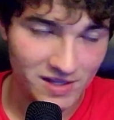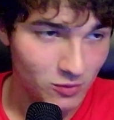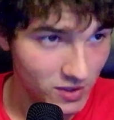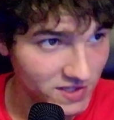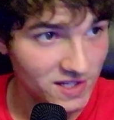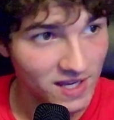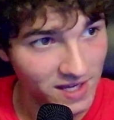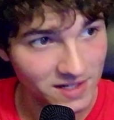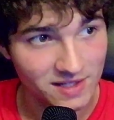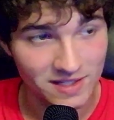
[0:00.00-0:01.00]
Once
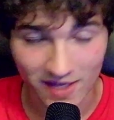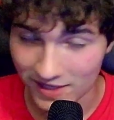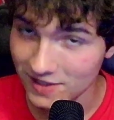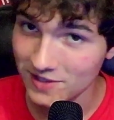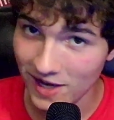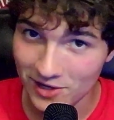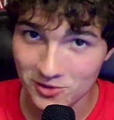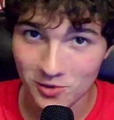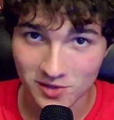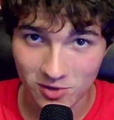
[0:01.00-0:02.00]
again,
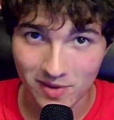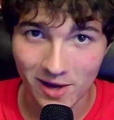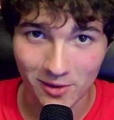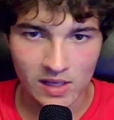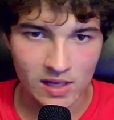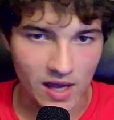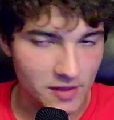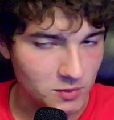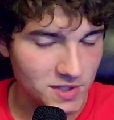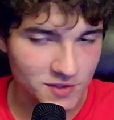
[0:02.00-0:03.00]
Yankees-Astros, how about it? I
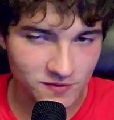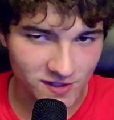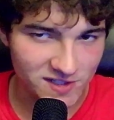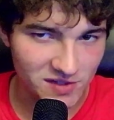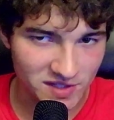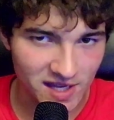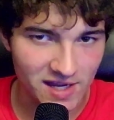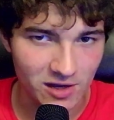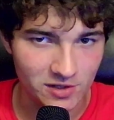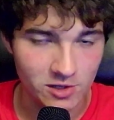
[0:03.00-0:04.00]
think we just finish out the
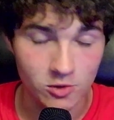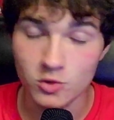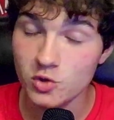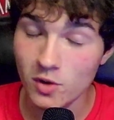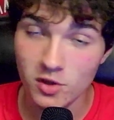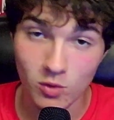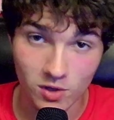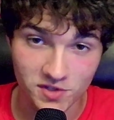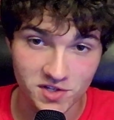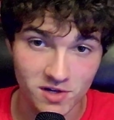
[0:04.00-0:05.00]
AL here. Who's going to the
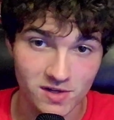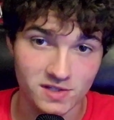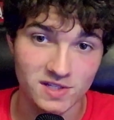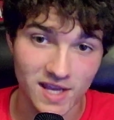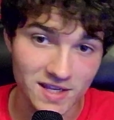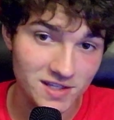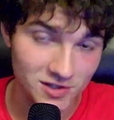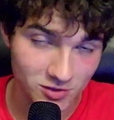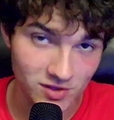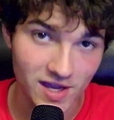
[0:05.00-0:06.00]
World Series? Yankees
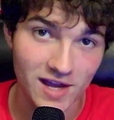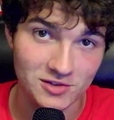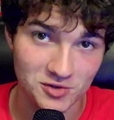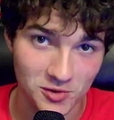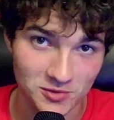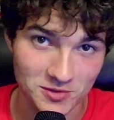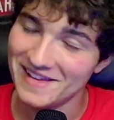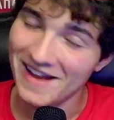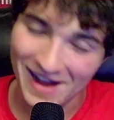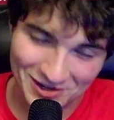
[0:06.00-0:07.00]
or the Astros?
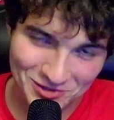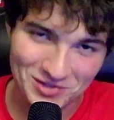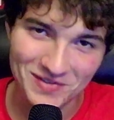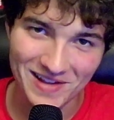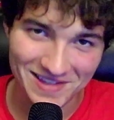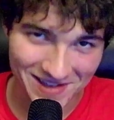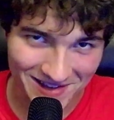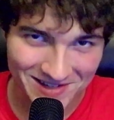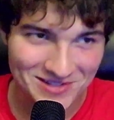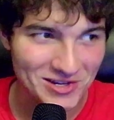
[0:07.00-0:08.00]
Astros have had the
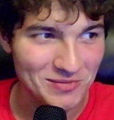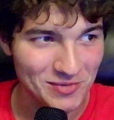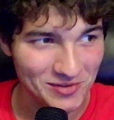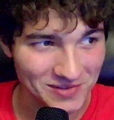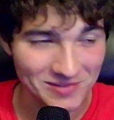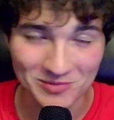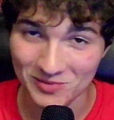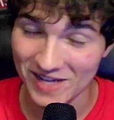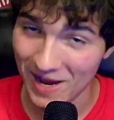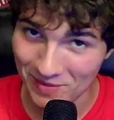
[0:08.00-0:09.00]
Yankees number
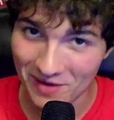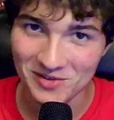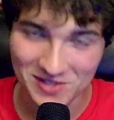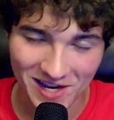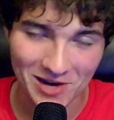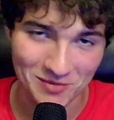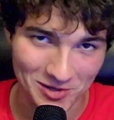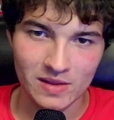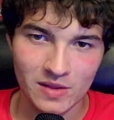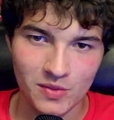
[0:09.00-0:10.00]
time after time. We
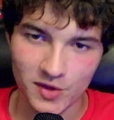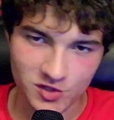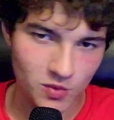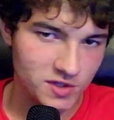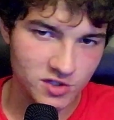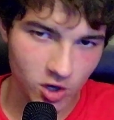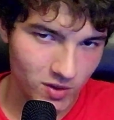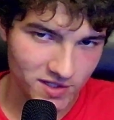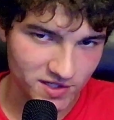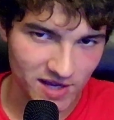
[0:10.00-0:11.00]
know that. This one's
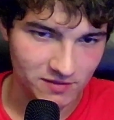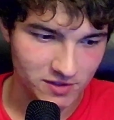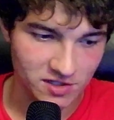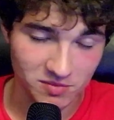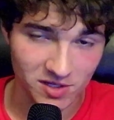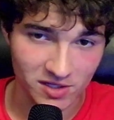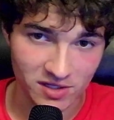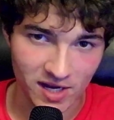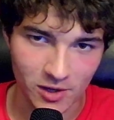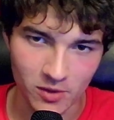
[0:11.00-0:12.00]
going 7 to me.
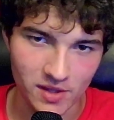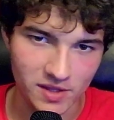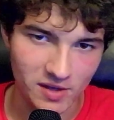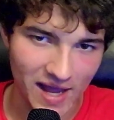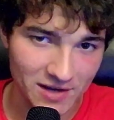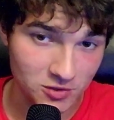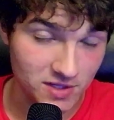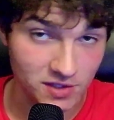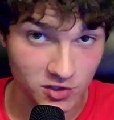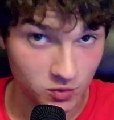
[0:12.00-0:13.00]
I know that the Astros
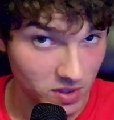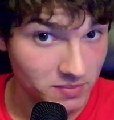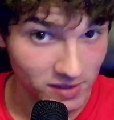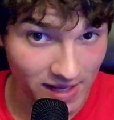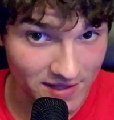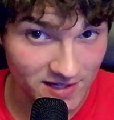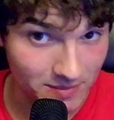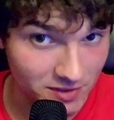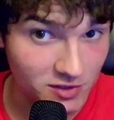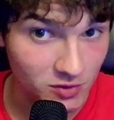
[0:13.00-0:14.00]
had to sweep the last time
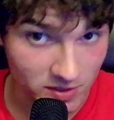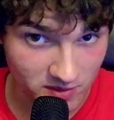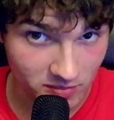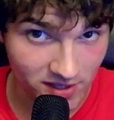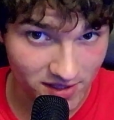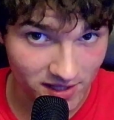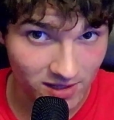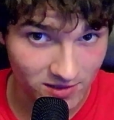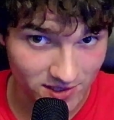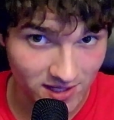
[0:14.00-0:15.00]
these 2 teams played in the
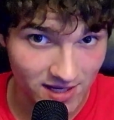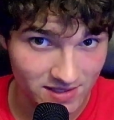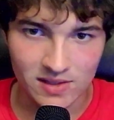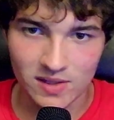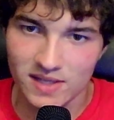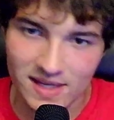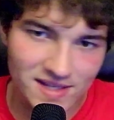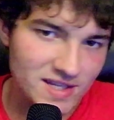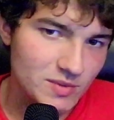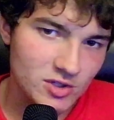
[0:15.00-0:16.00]
ALCS. Yankees
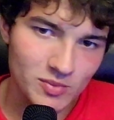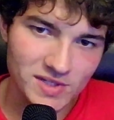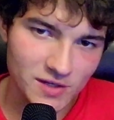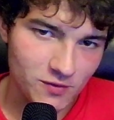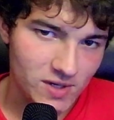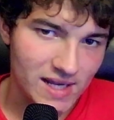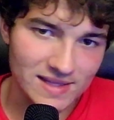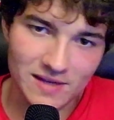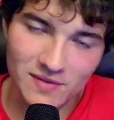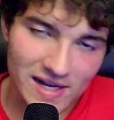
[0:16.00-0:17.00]
seems a little bit different.
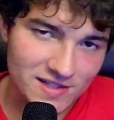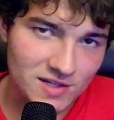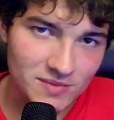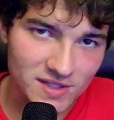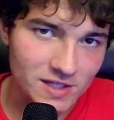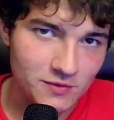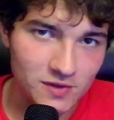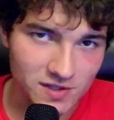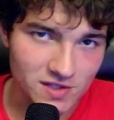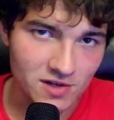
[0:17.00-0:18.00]
They've got something different
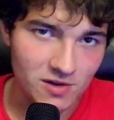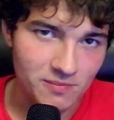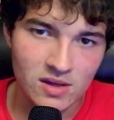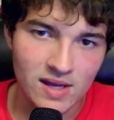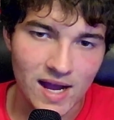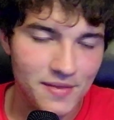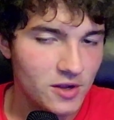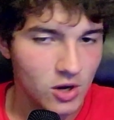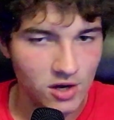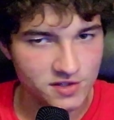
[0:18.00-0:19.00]
this year. I think
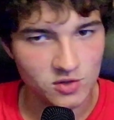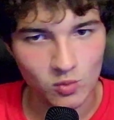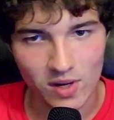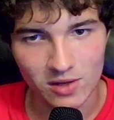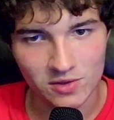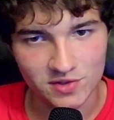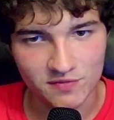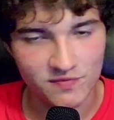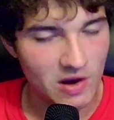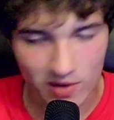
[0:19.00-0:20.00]
Austin Wells
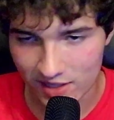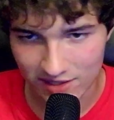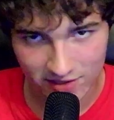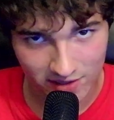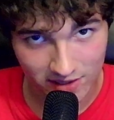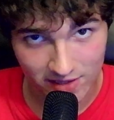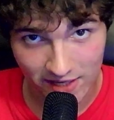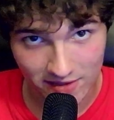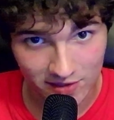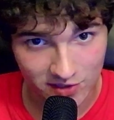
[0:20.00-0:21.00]
very easily could
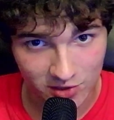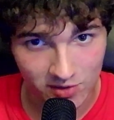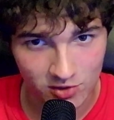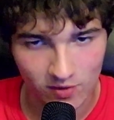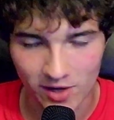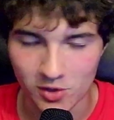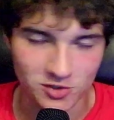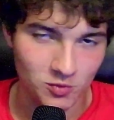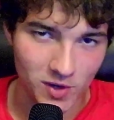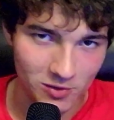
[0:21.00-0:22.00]
take this series over. I know it's
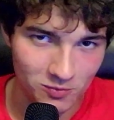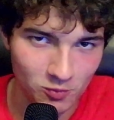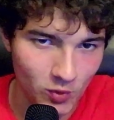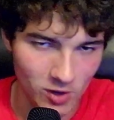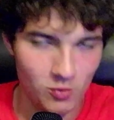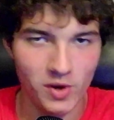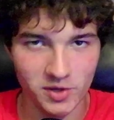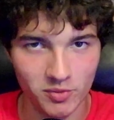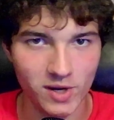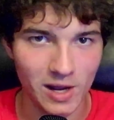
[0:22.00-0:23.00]
a weird one to
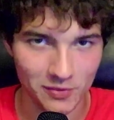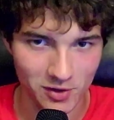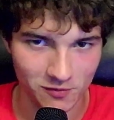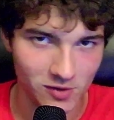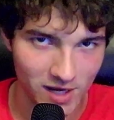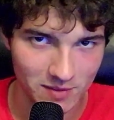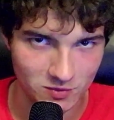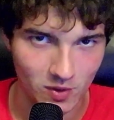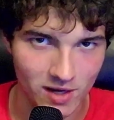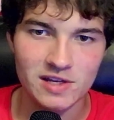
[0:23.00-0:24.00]
put out there for
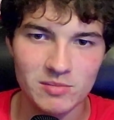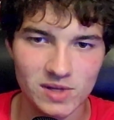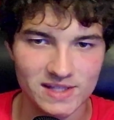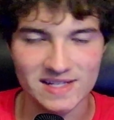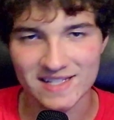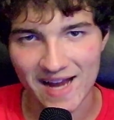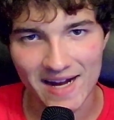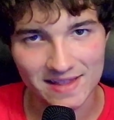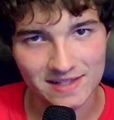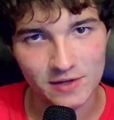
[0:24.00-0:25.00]
names-wise. That's kind
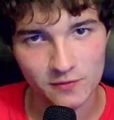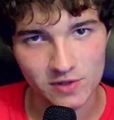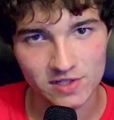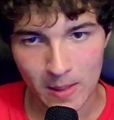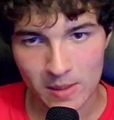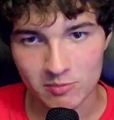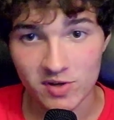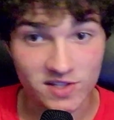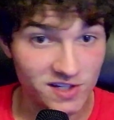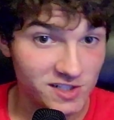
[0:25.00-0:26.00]
of the difference.
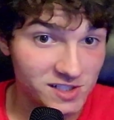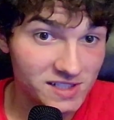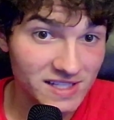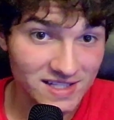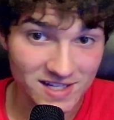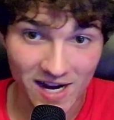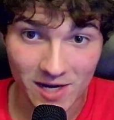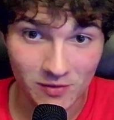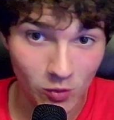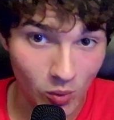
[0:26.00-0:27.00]
Positionally, it's kind
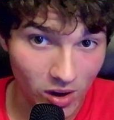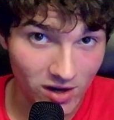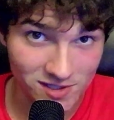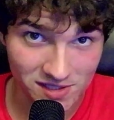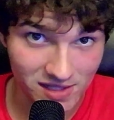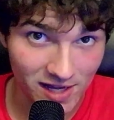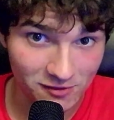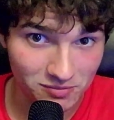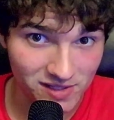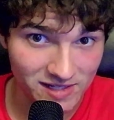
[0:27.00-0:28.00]
of a wash in a lot
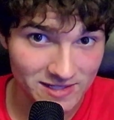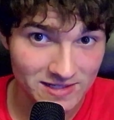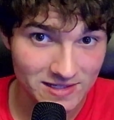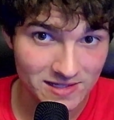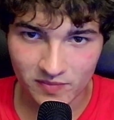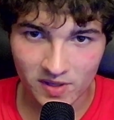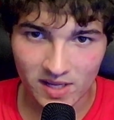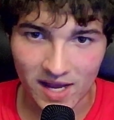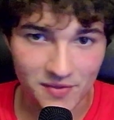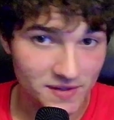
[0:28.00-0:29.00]
of places.
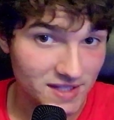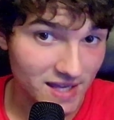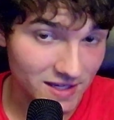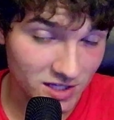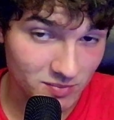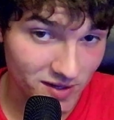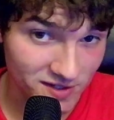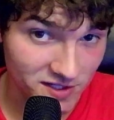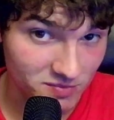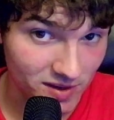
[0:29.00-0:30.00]
I think the Yankees
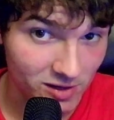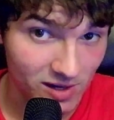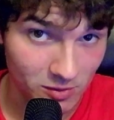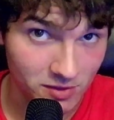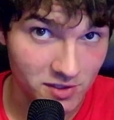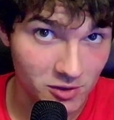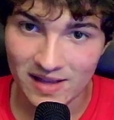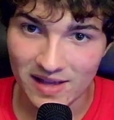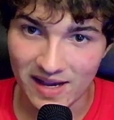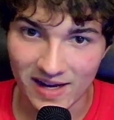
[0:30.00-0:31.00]
pitching is better. I really do.
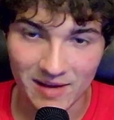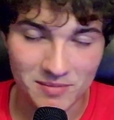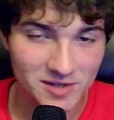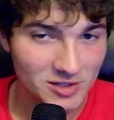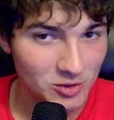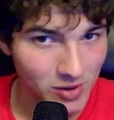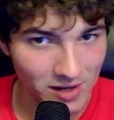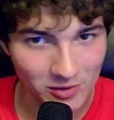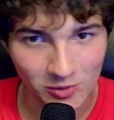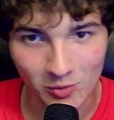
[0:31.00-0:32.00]
And I'm going to go out
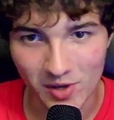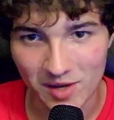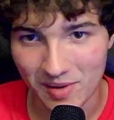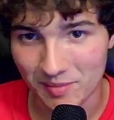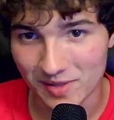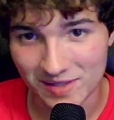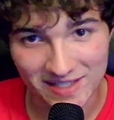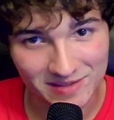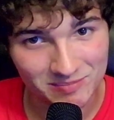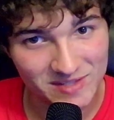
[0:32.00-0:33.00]
on a whim. I'm going to
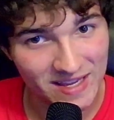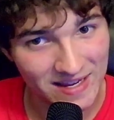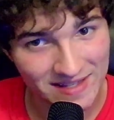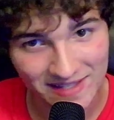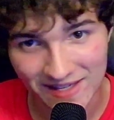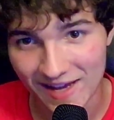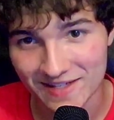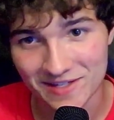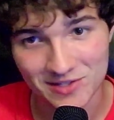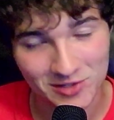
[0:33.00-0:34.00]
take the
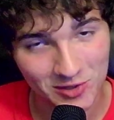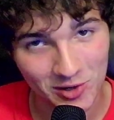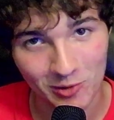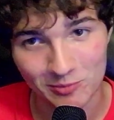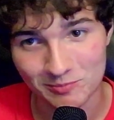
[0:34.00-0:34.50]
Yankees to go.